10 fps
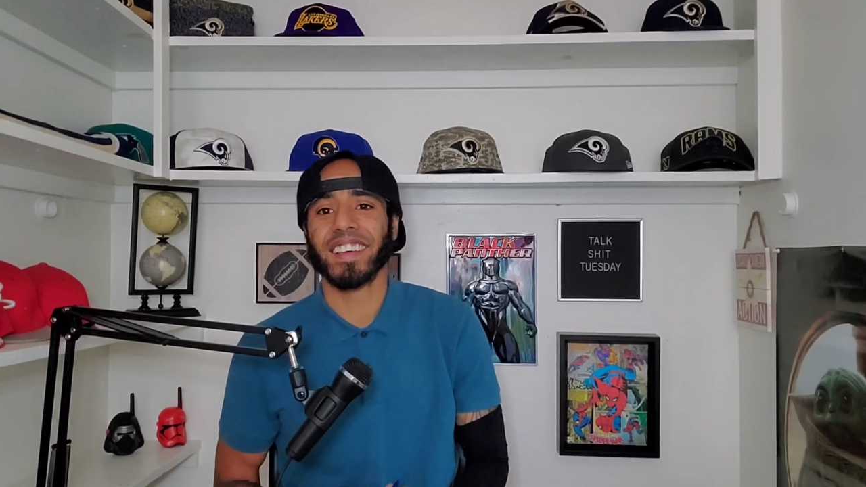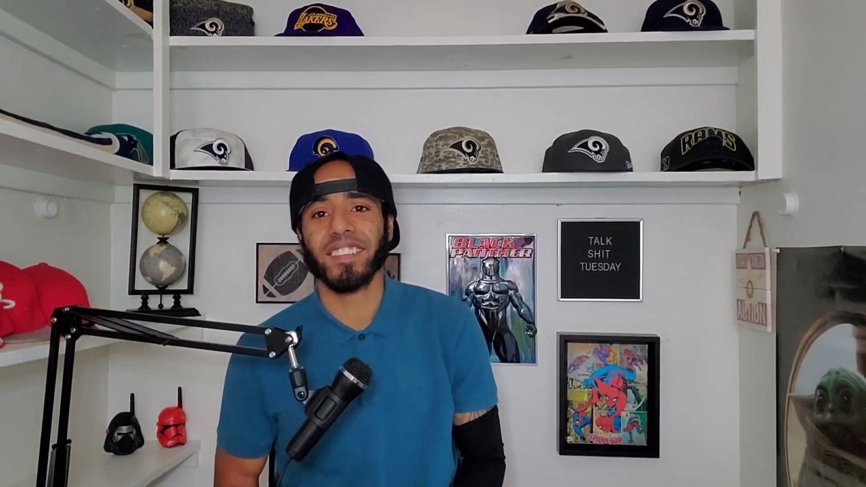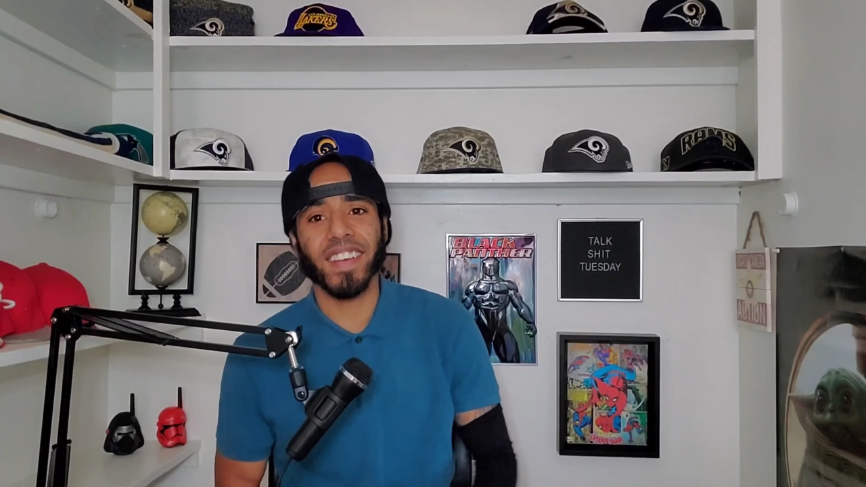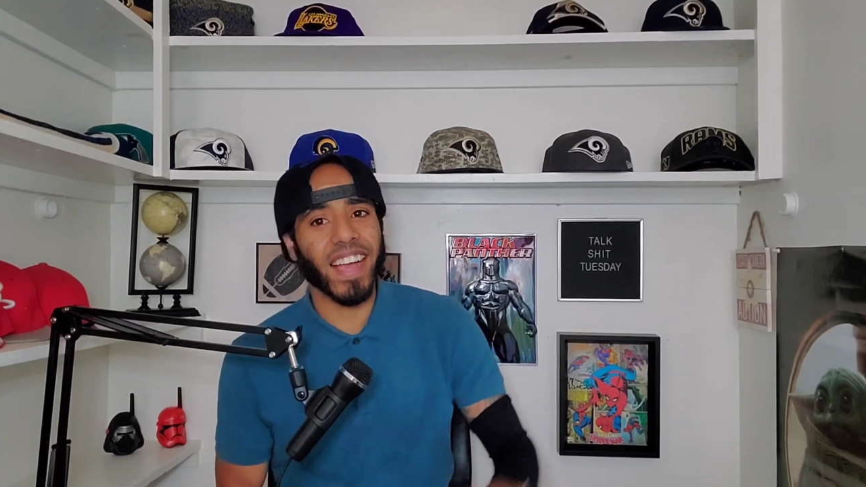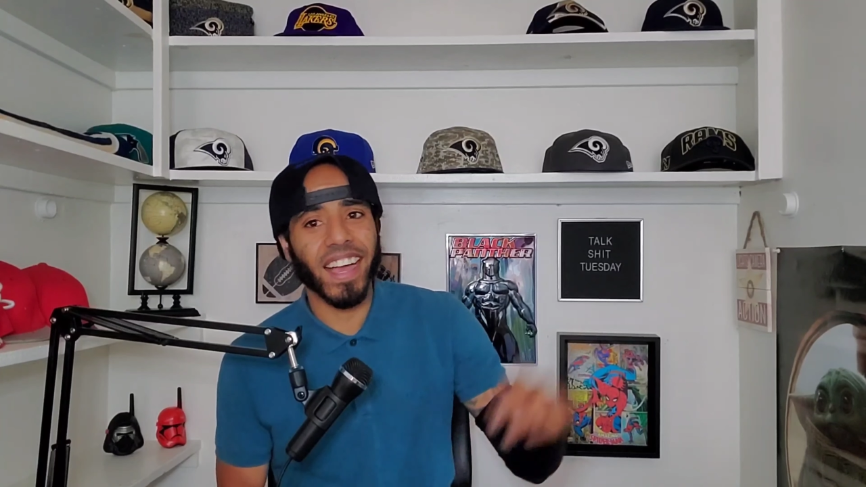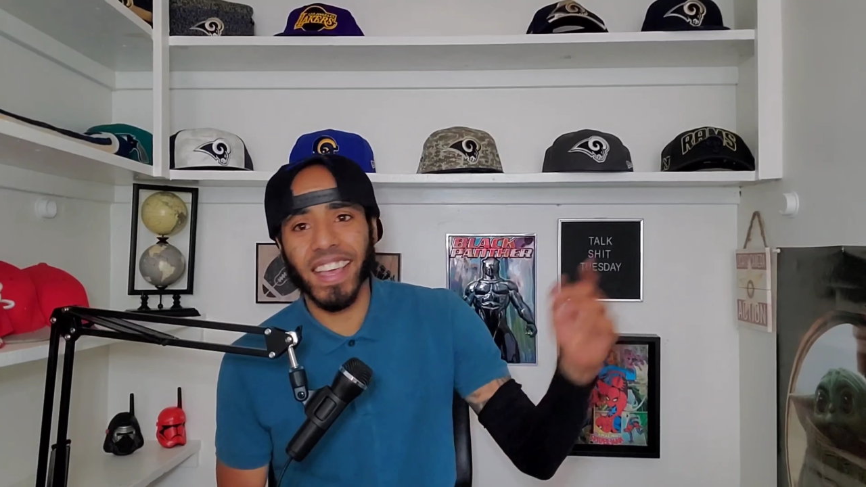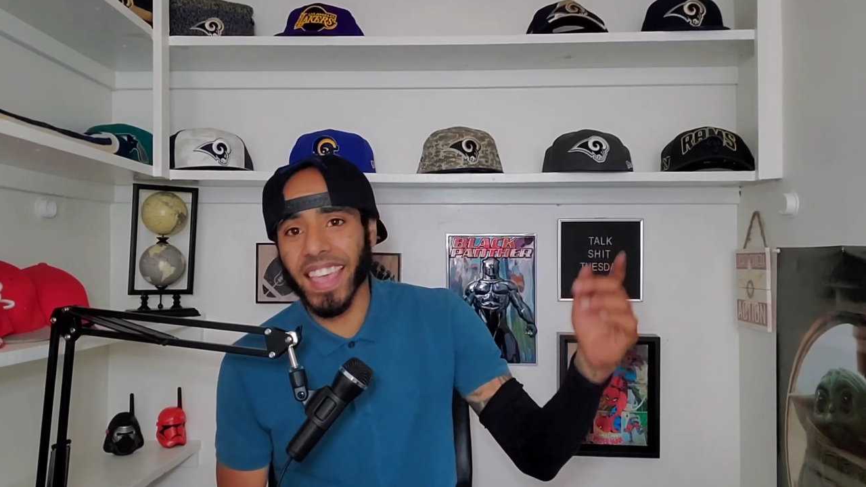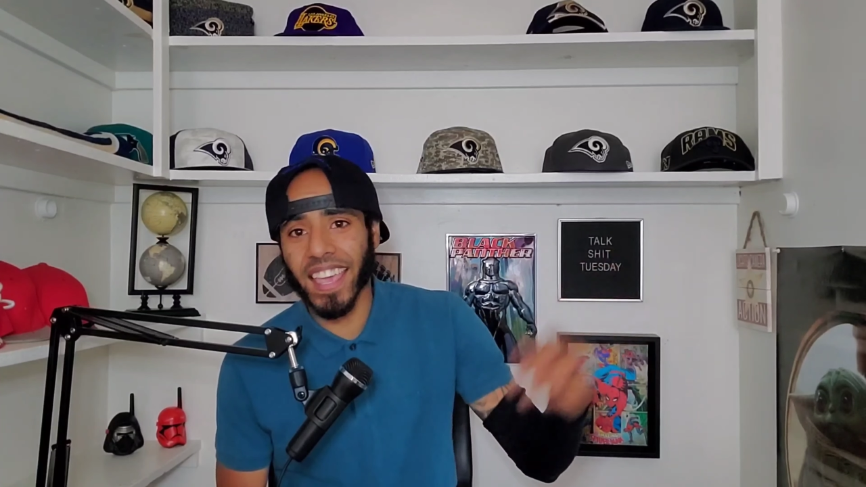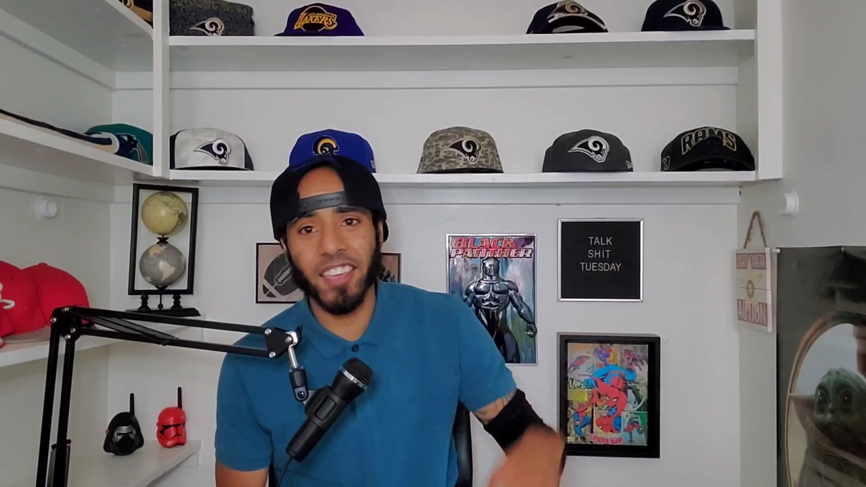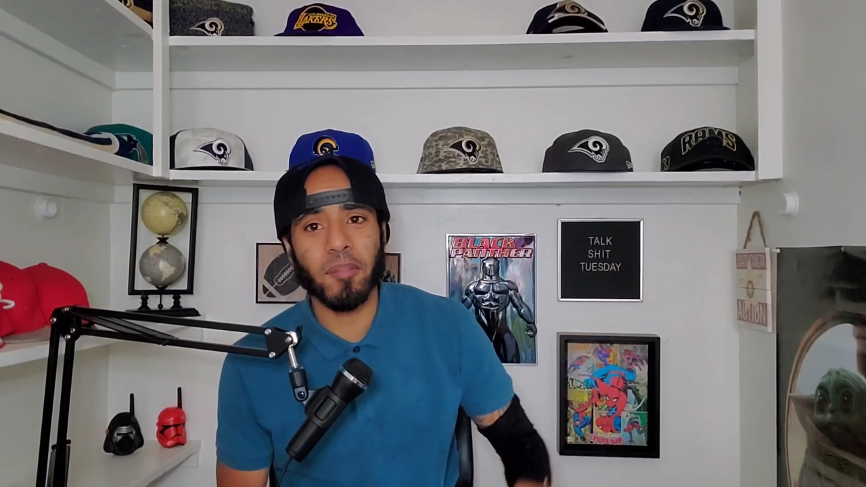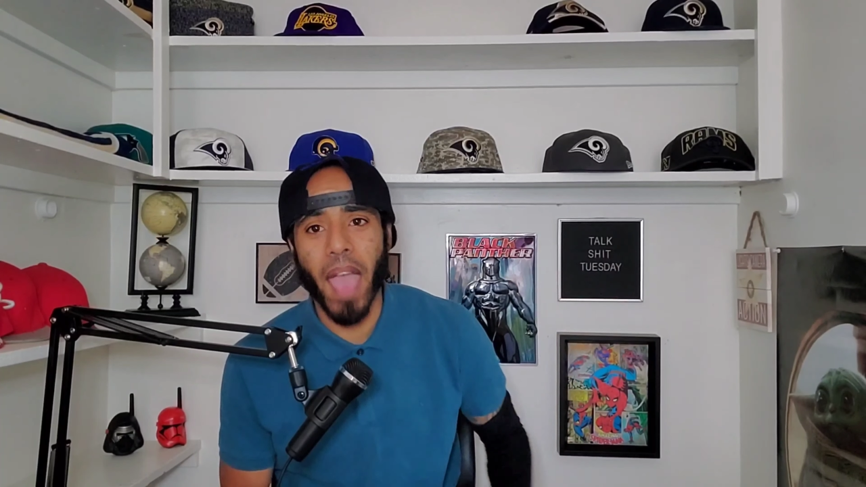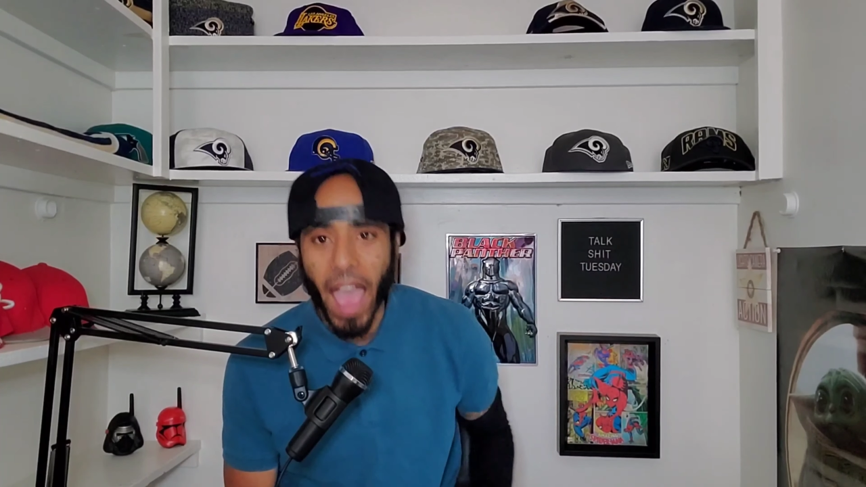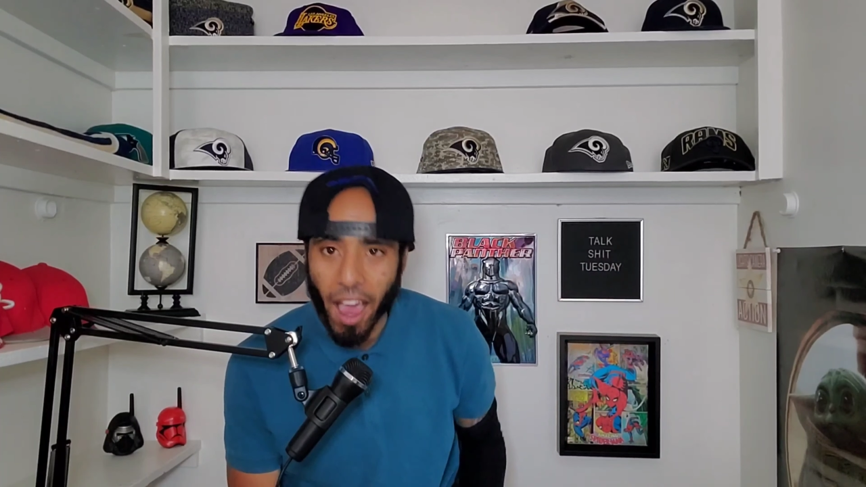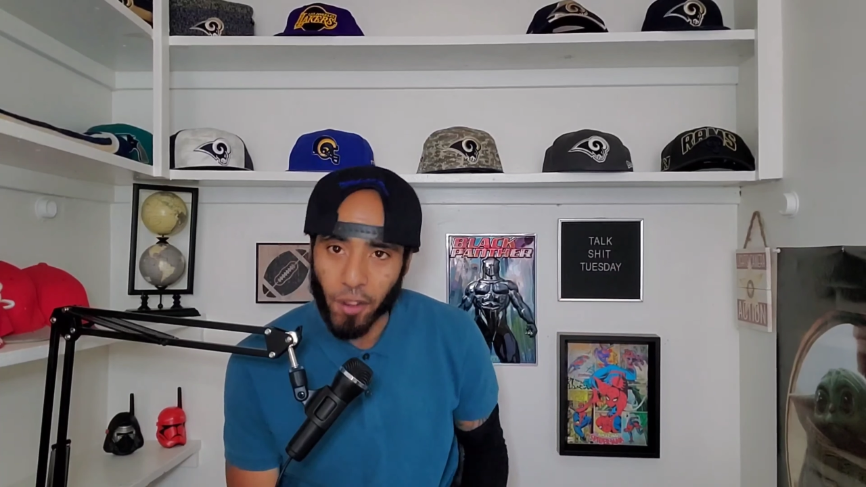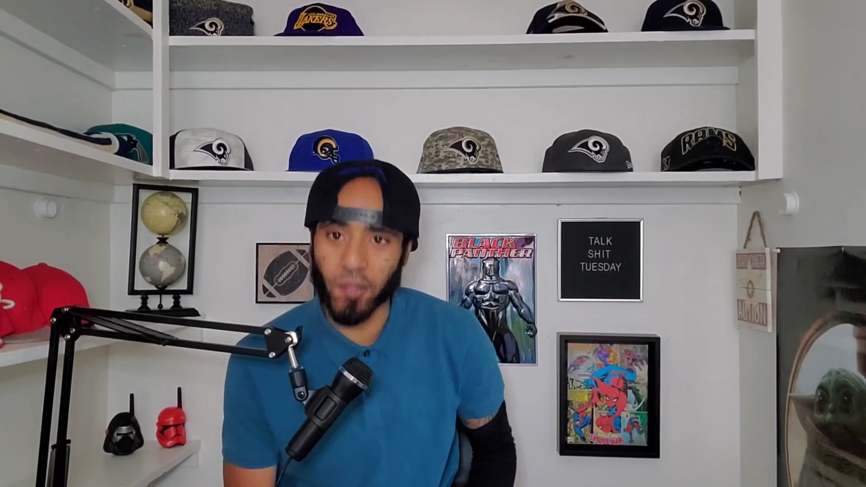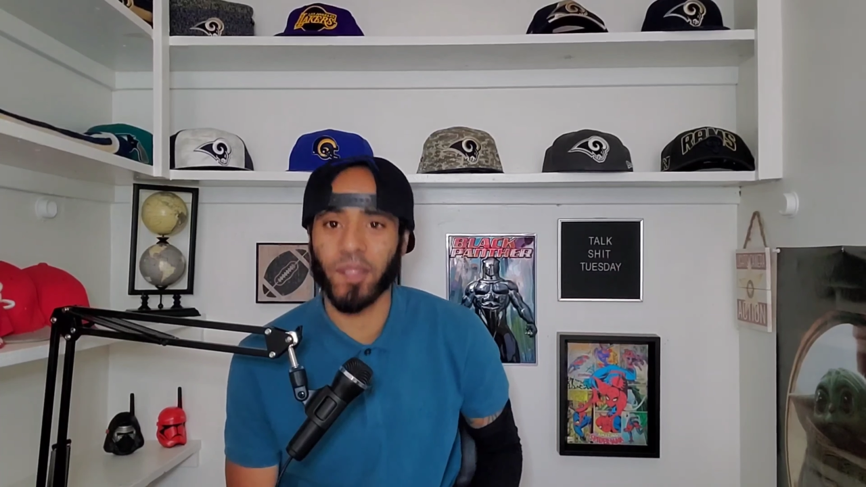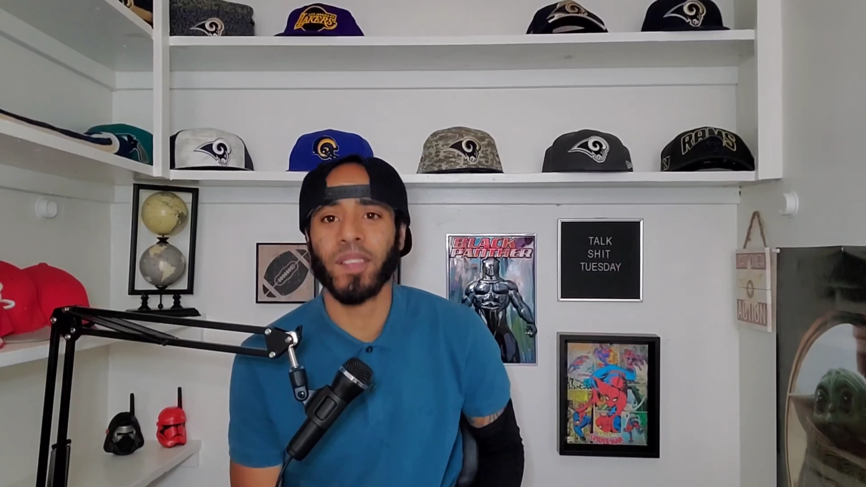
We gotta get him out.